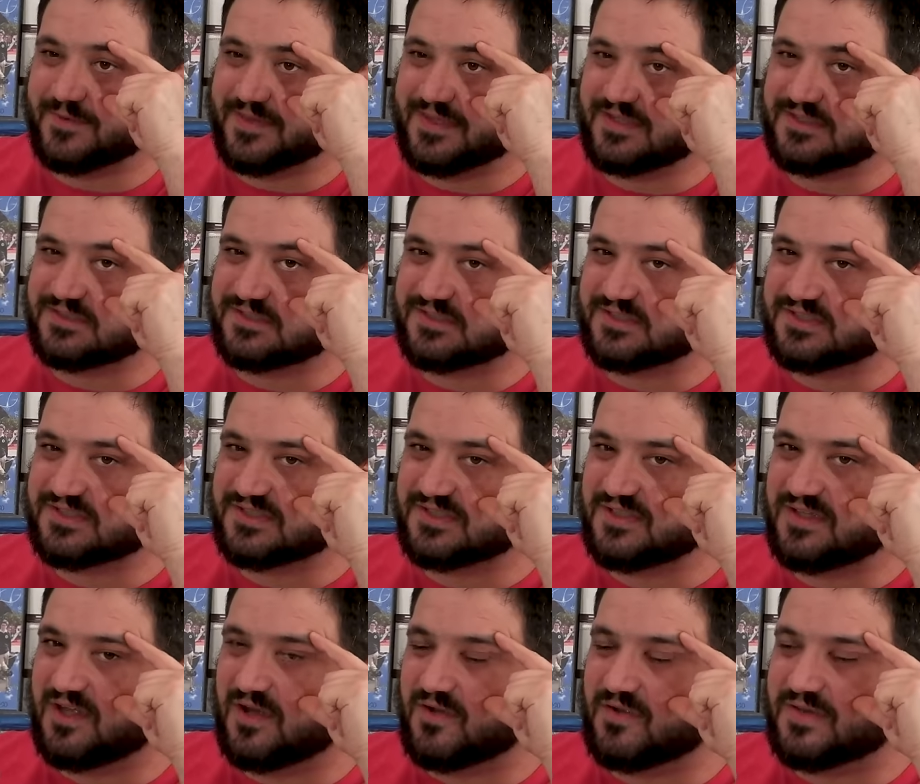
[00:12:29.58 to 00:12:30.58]
but then he's
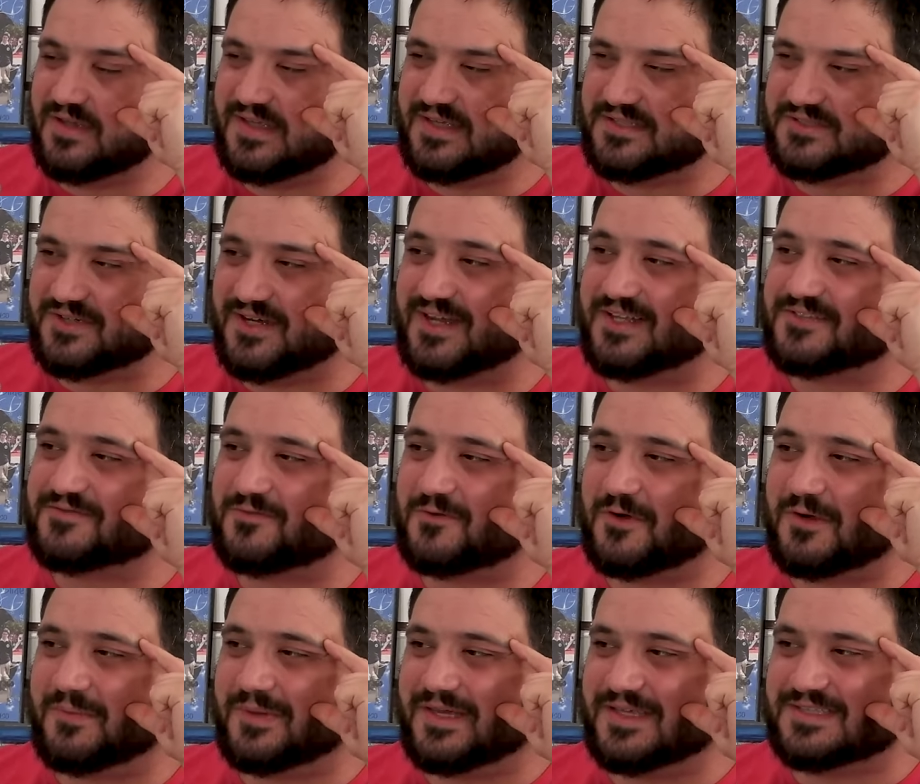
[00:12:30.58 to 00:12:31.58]
slowly
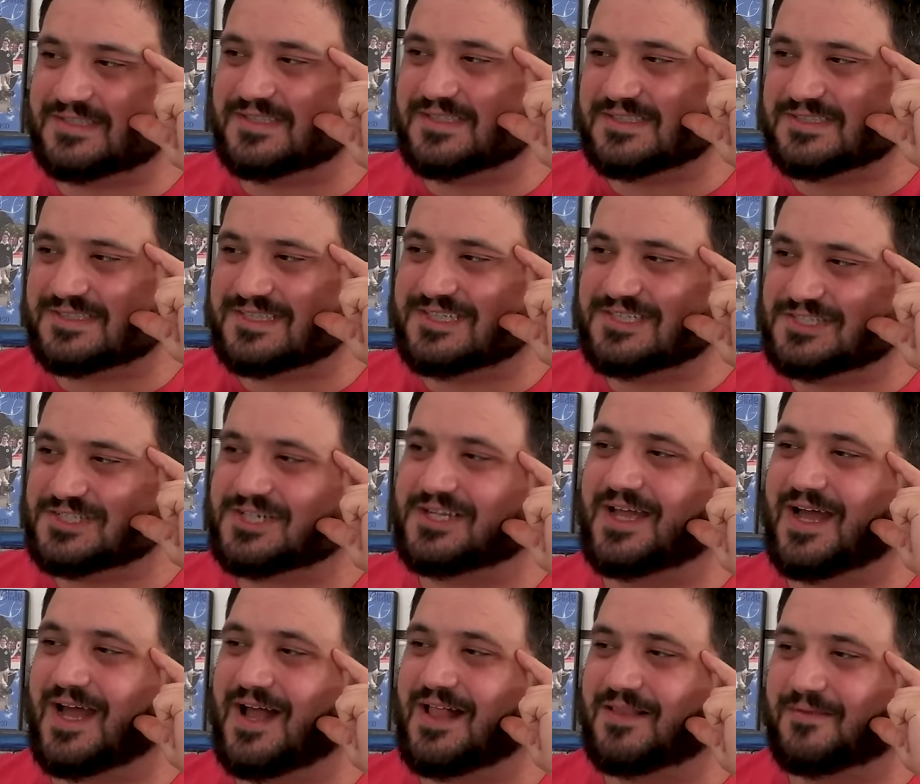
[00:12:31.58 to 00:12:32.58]
transforming into the CG
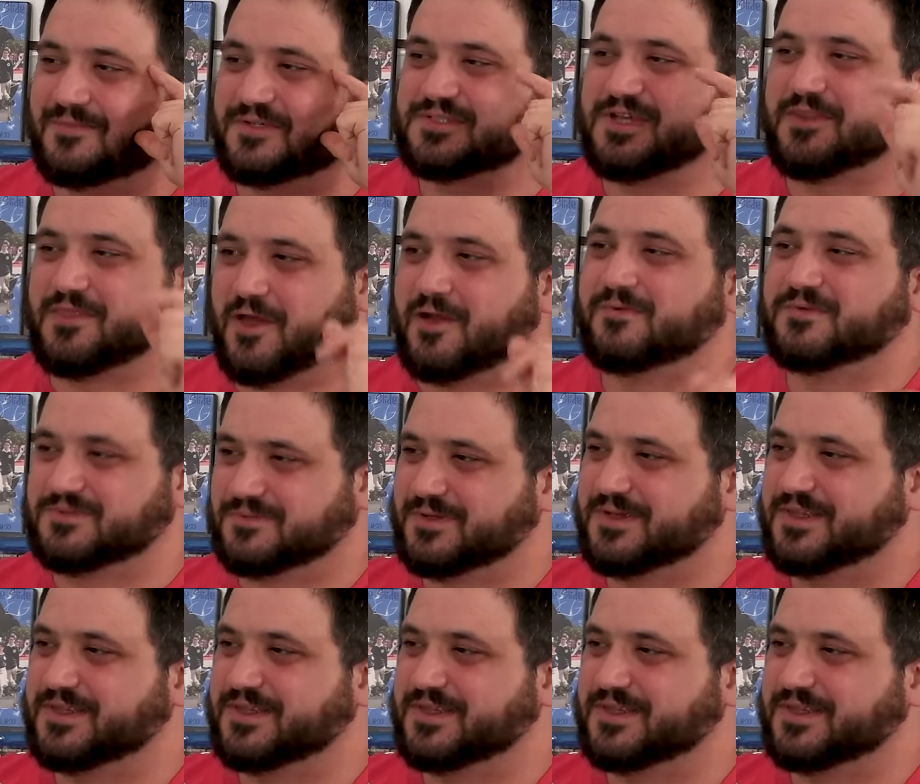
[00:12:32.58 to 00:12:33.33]
Gollum, which I thought was